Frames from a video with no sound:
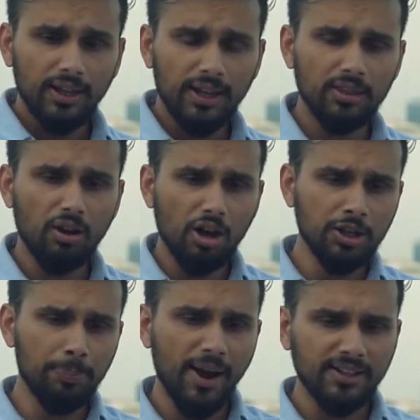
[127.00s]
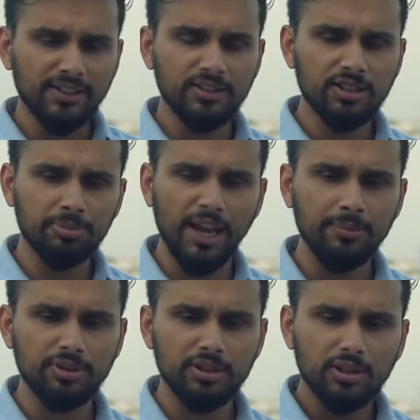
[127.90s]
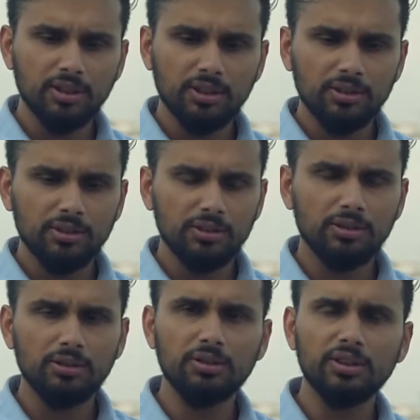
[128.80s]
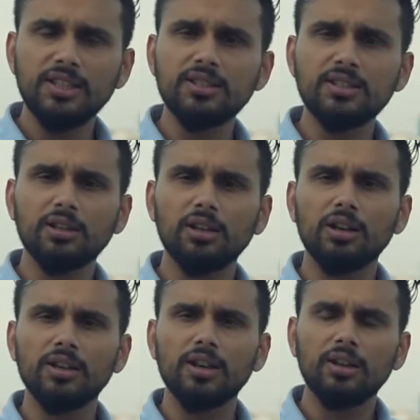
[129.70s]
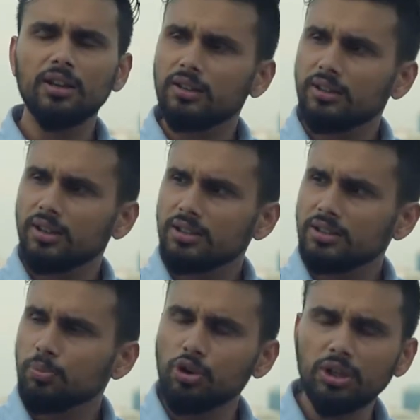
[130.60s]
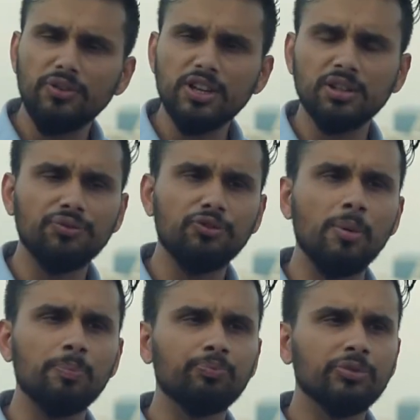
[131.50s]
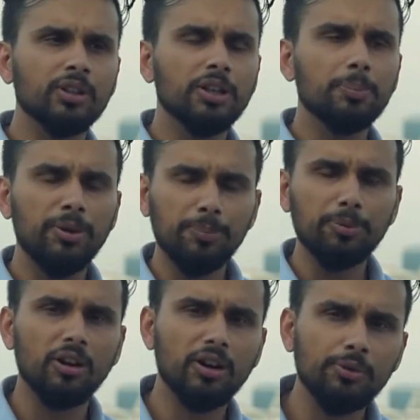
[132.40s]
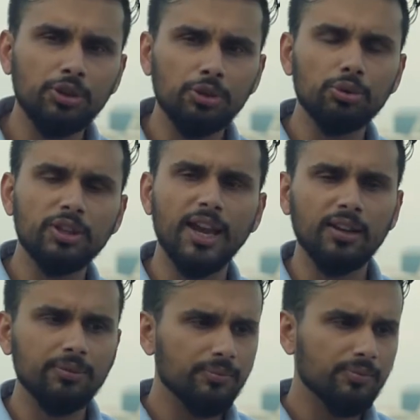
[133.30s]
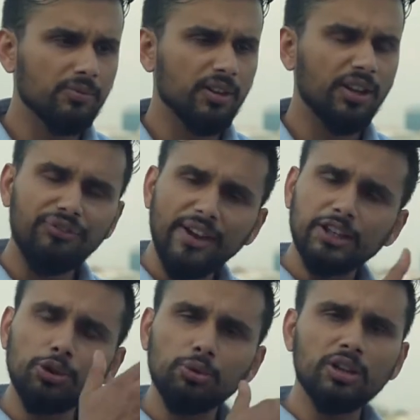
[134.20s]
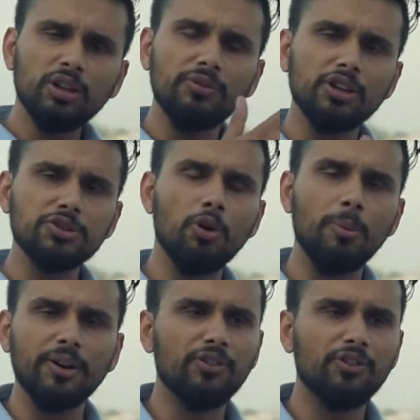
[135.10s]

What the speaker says: And the other part is, sometimes these motivation from people around you can affect you in a reverse format.